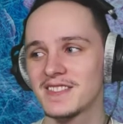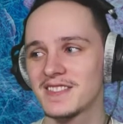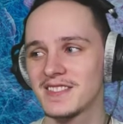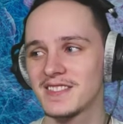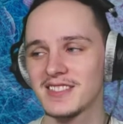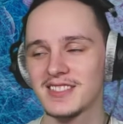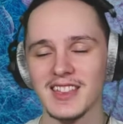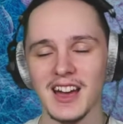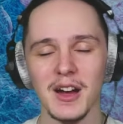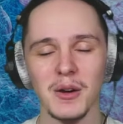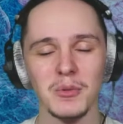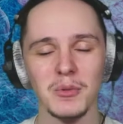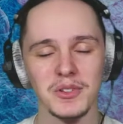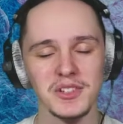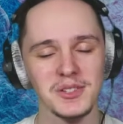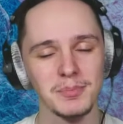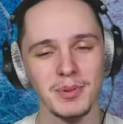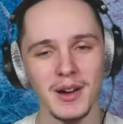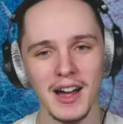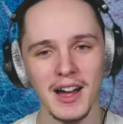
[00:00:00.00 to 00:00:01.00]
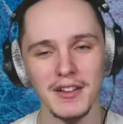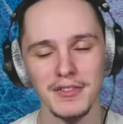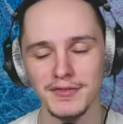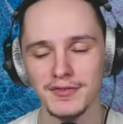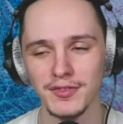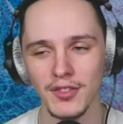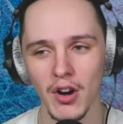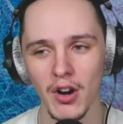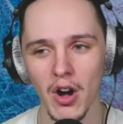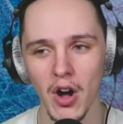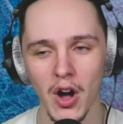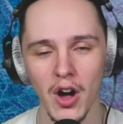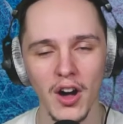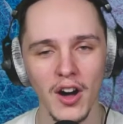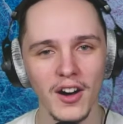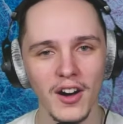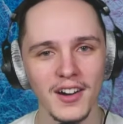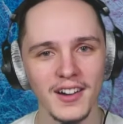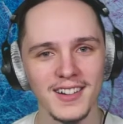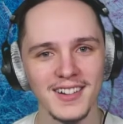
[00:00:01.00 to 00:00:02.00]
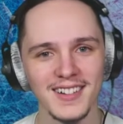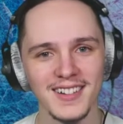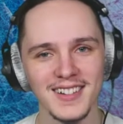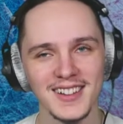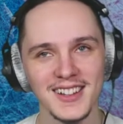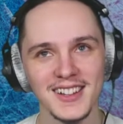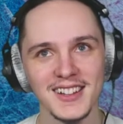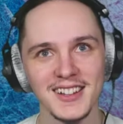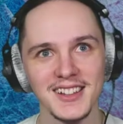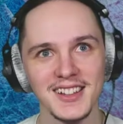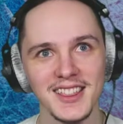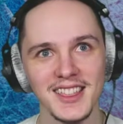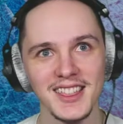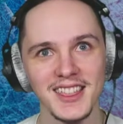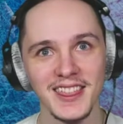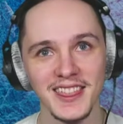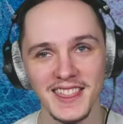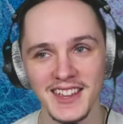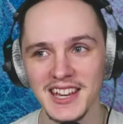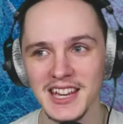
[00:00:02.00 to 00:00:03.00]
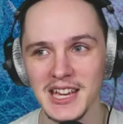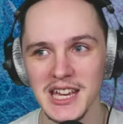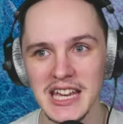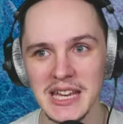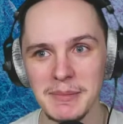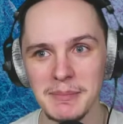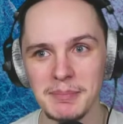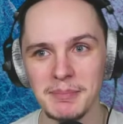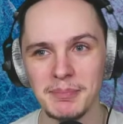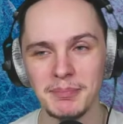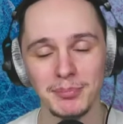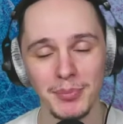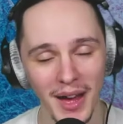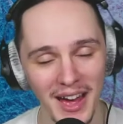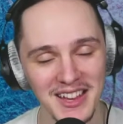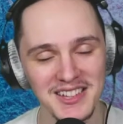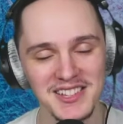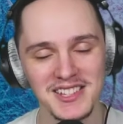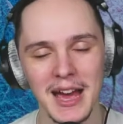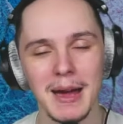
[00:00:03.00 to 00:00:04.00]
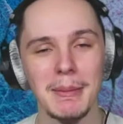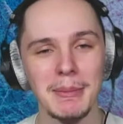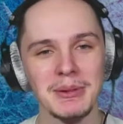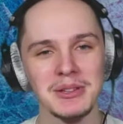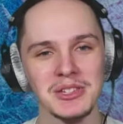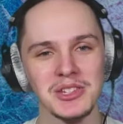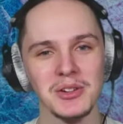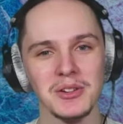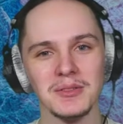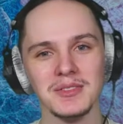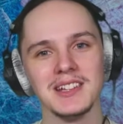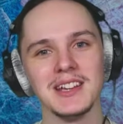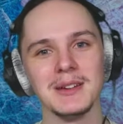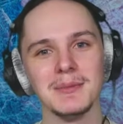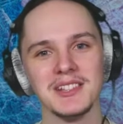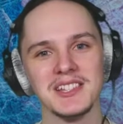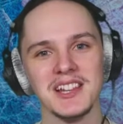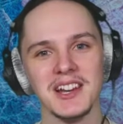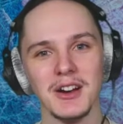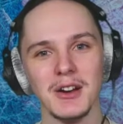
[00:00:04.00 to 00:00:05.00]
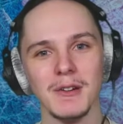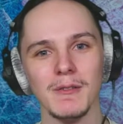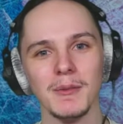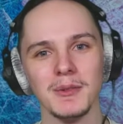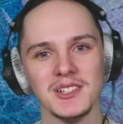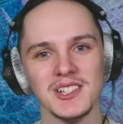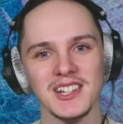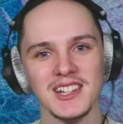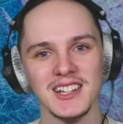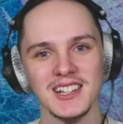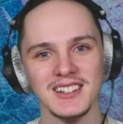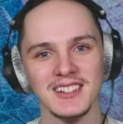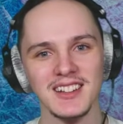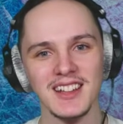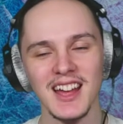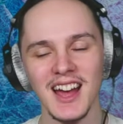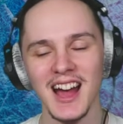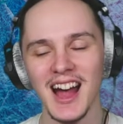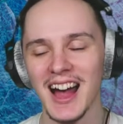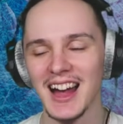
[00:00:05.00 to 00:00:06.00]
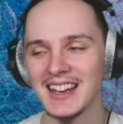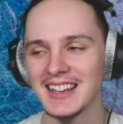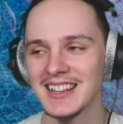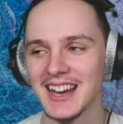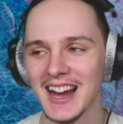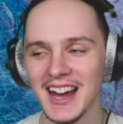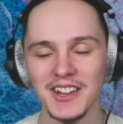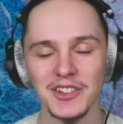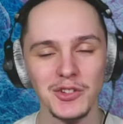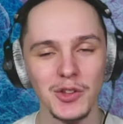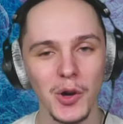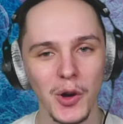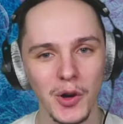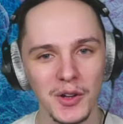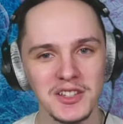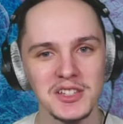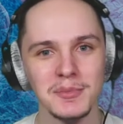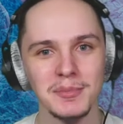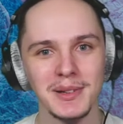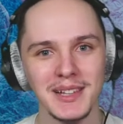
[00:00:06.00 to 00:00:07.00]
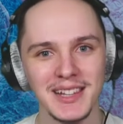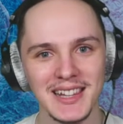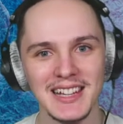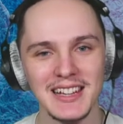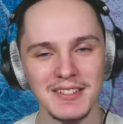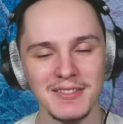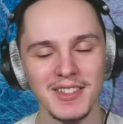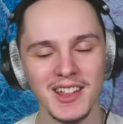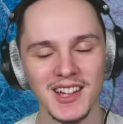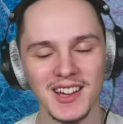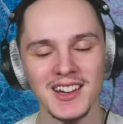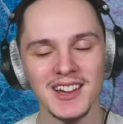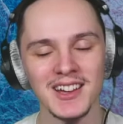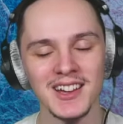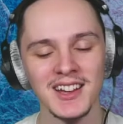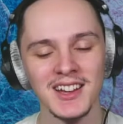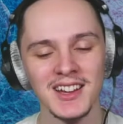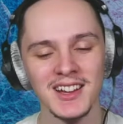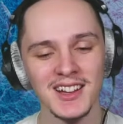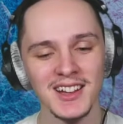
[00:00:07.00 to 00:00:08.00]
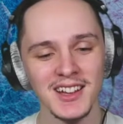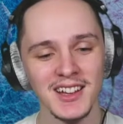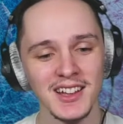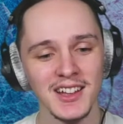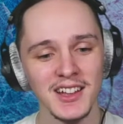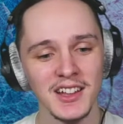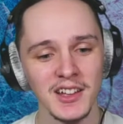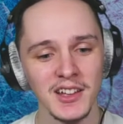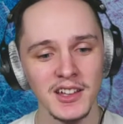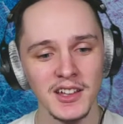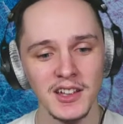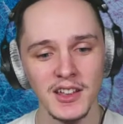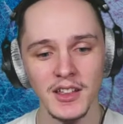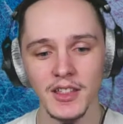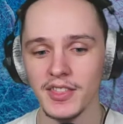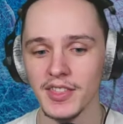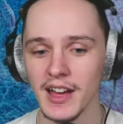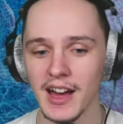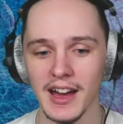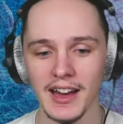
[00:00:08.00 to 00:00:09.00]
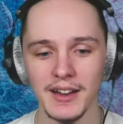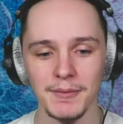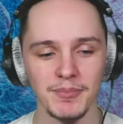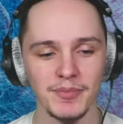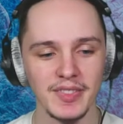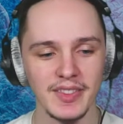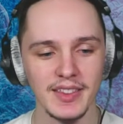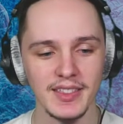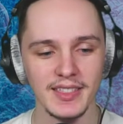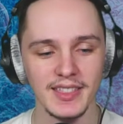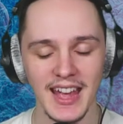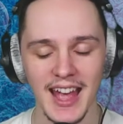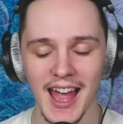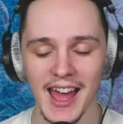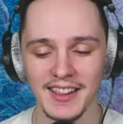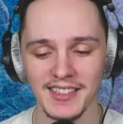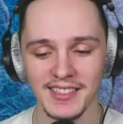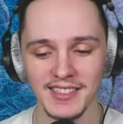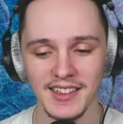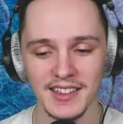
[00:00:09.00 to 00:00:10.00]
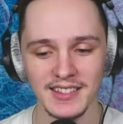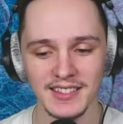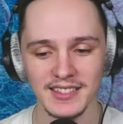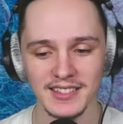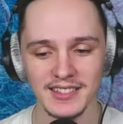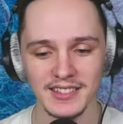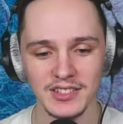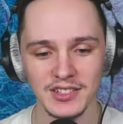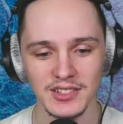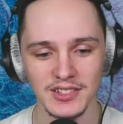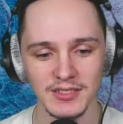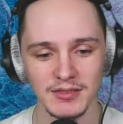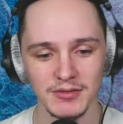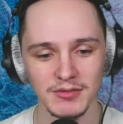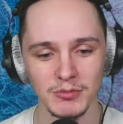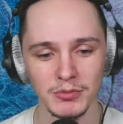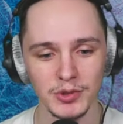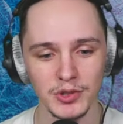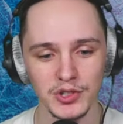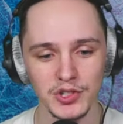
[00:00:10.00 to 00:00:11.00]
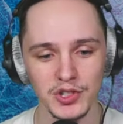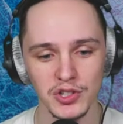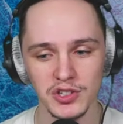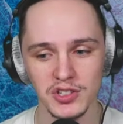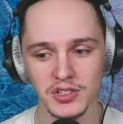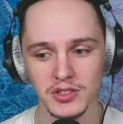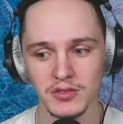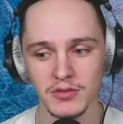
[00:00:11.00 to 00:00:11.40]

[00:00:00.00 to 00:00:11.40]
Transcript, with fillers: That was by far the best episode of Demon Slayer I've ever seen. I cannot believe that. That, the ending was just...